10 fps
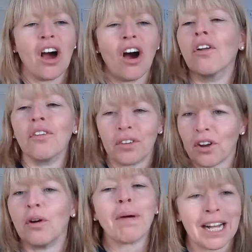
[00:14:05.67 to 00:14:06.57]
aren't
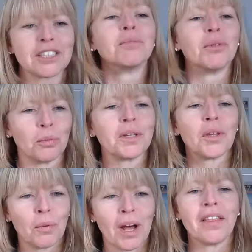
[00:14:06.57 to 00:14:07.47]
compatible with
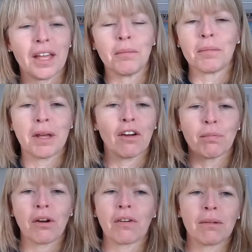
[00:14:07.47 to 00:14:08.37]
the way that EBPF
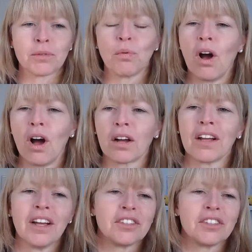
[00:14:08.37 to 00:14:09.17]
sure. programs work.